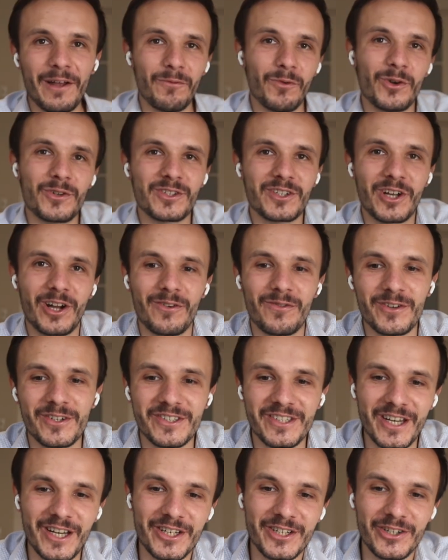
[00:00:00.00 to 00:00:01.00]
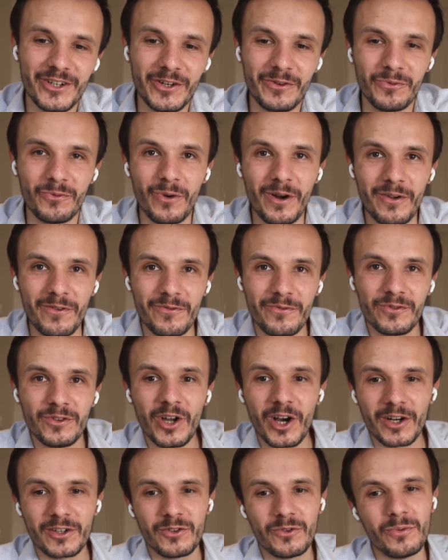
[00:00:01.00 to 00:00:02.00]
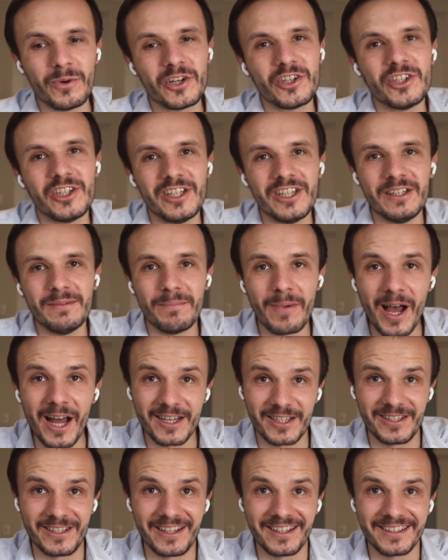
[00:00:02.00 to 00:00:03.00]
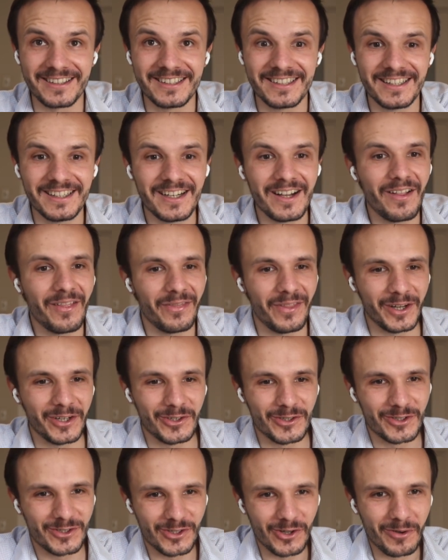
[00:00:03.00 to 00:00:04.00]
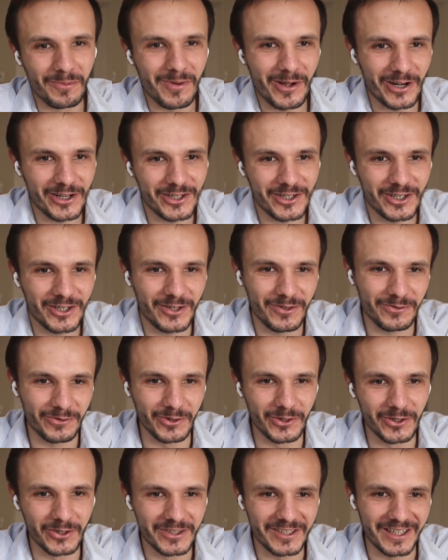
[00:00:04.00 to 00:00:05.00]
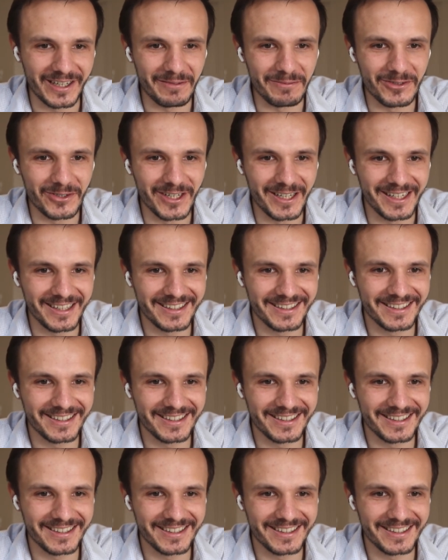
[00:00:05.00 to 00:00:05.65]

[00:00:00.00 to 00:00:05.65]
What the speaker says: was conversation with Dr. Rachit Bhatia. Thank you so much for your time today.